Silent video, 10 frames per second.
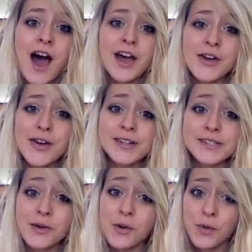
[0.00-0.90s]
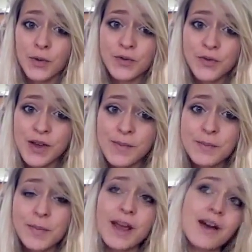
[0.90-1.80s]
I don't answer all of them,
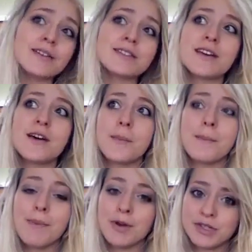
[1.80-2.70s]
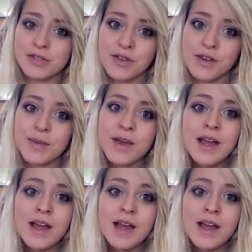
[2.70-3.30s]
but I answer most of them.